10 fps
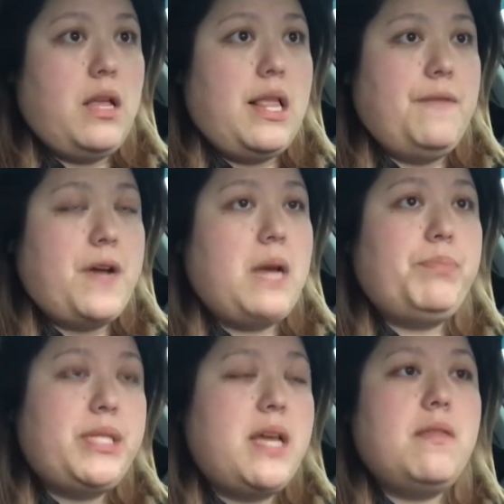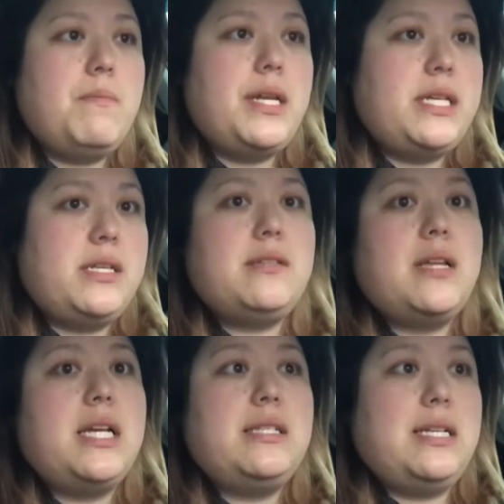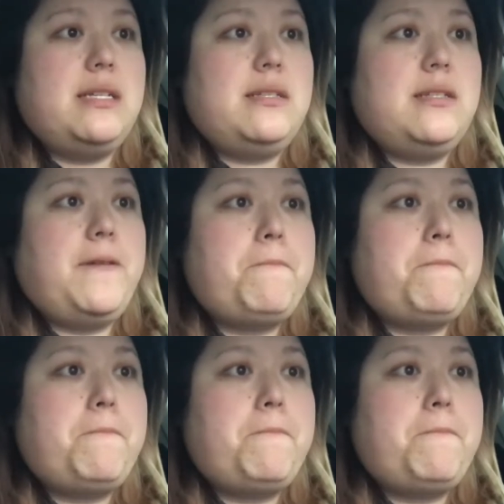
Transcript: If I pretend the money does not exist,